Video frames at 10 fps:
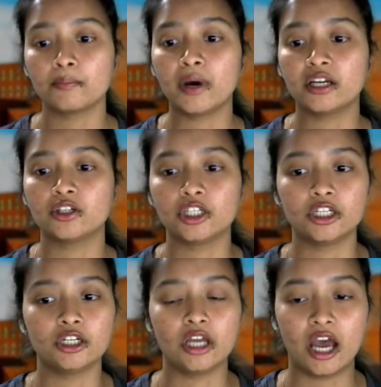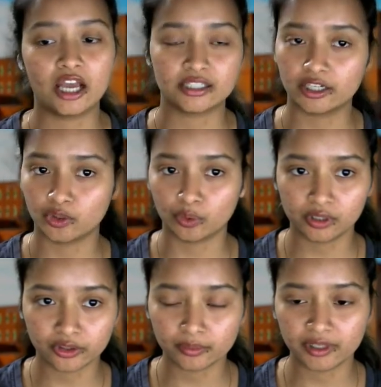But as I
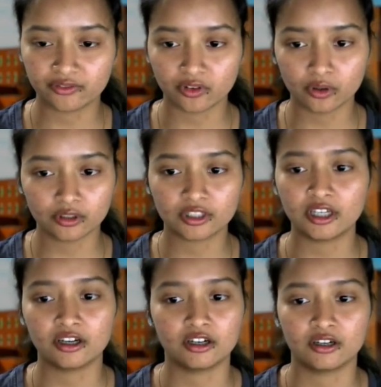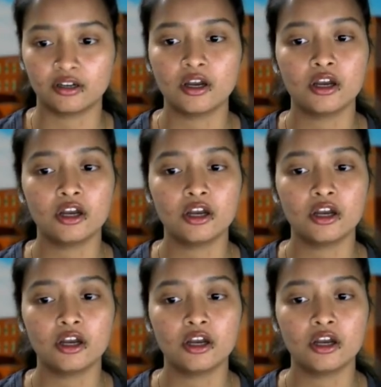told you before, the